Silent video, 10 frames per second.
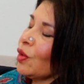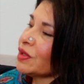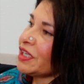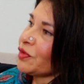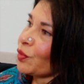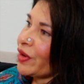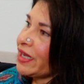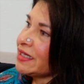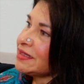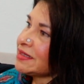Only the
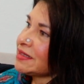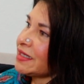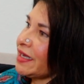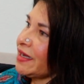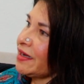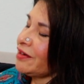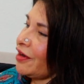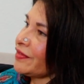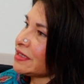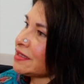rents and
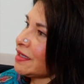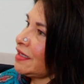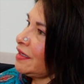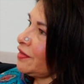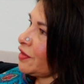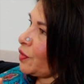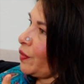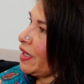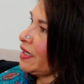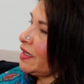obviously the
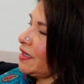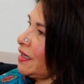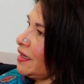credit